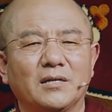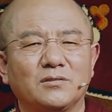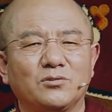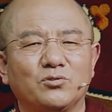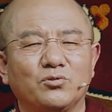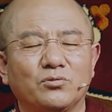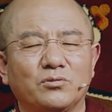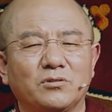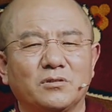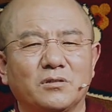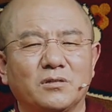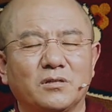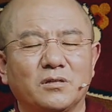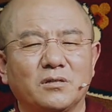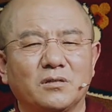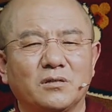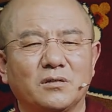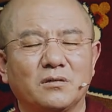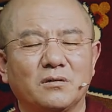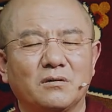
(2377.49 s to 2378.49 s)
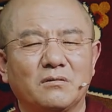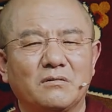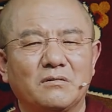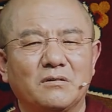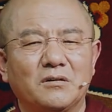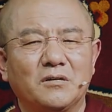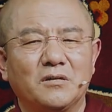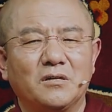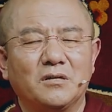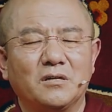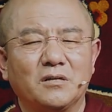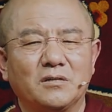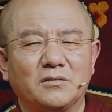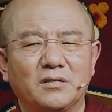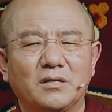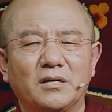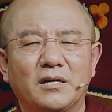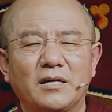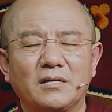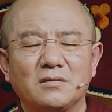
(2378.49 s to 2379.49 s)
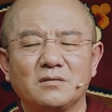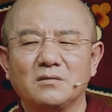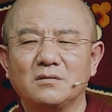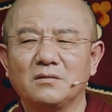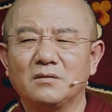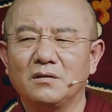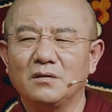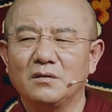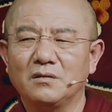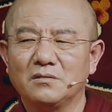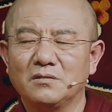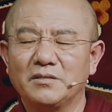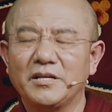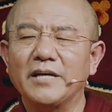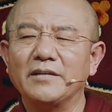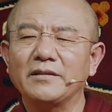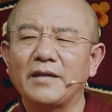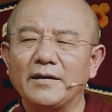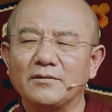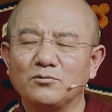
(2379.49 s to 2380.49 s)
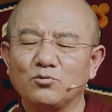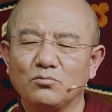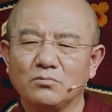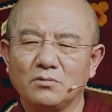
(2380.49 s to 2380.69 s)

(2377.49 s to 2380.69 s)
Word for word: the teaching of the Buddha nature